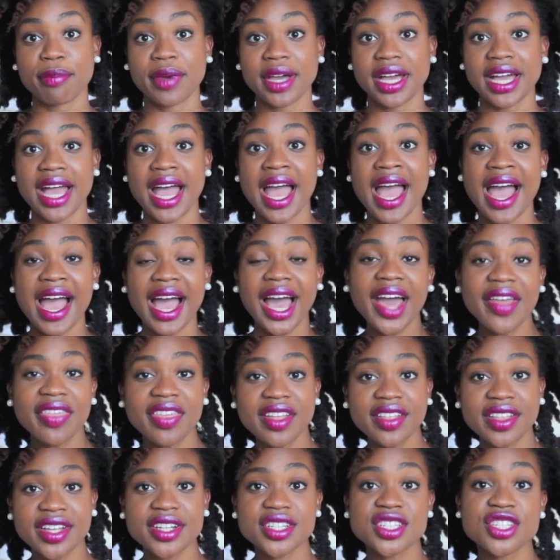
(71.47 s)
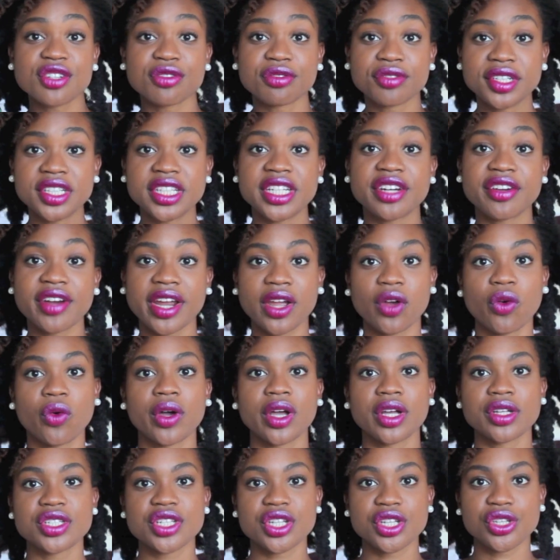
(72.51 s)
but I think that it's a really great
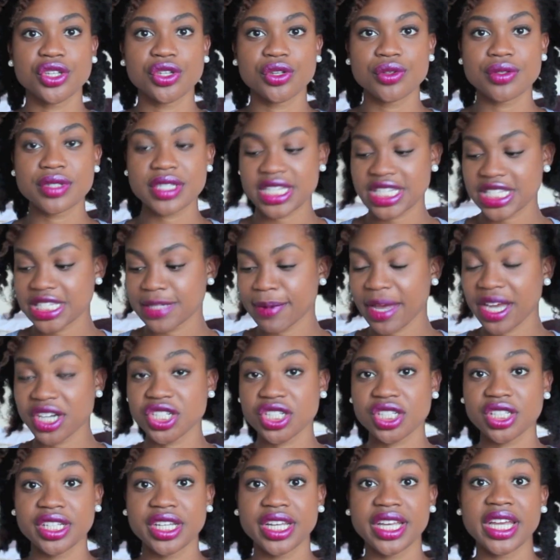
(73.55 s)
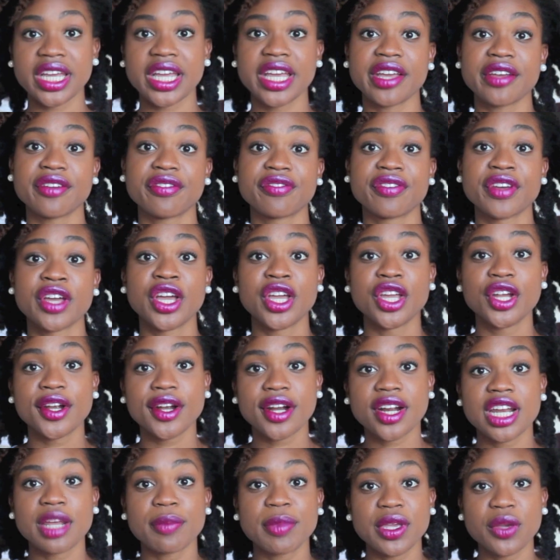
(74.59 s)
oil to use, especially if you're
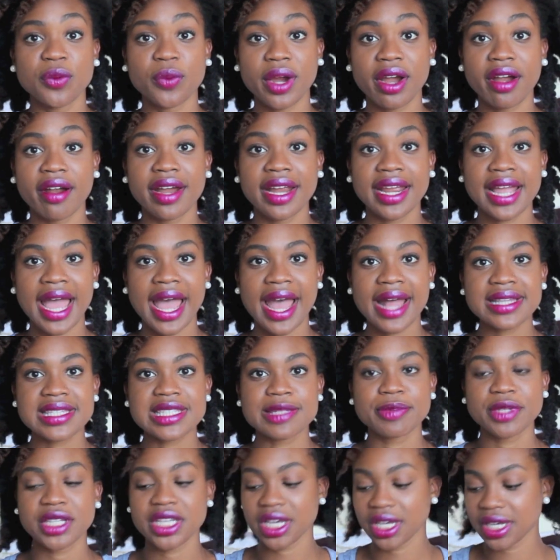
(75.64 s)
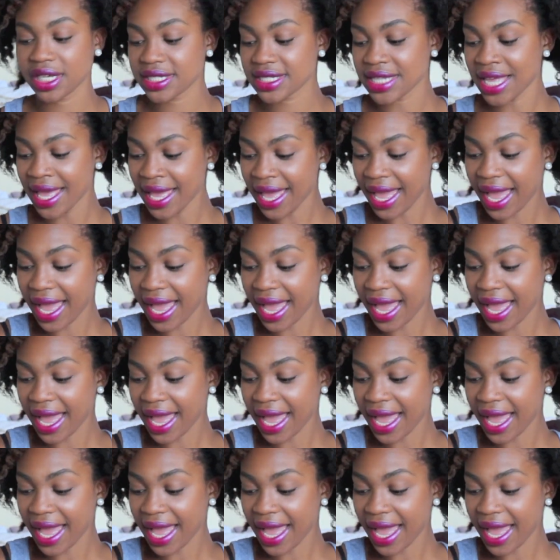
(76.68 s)
going to be wearing hats, because